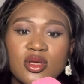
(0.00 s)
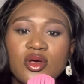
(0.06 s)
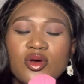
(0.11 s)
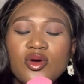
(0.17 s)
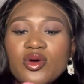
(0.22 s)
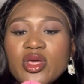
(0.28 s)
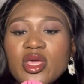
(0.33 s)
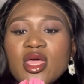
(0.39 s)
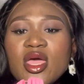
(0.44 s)

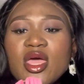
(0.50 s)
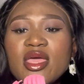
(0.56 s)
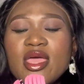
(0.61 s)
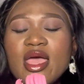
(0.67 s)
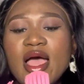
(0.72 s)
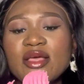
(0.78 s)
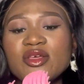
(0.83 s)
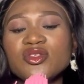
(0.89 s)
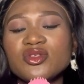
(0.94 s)
Okay,
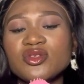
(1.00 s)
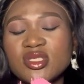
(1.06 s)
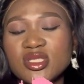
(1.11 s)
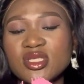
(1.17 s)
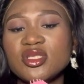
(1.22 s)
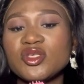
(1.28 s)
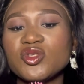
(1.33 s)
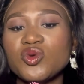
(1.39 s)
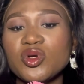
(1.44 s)
yeah, I used to see
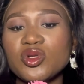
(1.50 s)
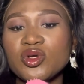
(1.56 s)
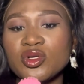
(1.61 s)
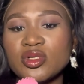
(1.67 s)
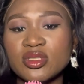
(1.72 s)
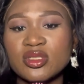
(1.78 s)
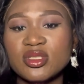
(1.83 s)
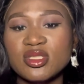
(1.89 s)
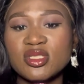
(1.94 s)
this one
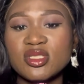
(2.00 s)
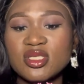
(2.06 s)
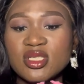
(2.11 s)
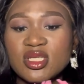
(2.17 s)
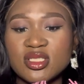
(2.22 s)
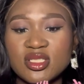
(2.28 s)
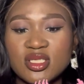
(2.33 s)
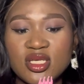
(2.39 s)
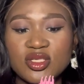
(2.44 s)
on
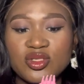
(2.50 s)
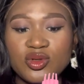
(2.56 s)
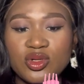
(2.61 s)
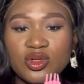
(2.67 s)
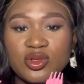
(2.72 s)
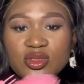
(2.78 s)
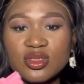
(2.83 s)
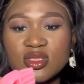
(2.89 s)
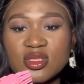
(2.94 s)
1688 a
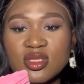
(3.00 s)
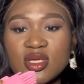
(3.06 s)
lot.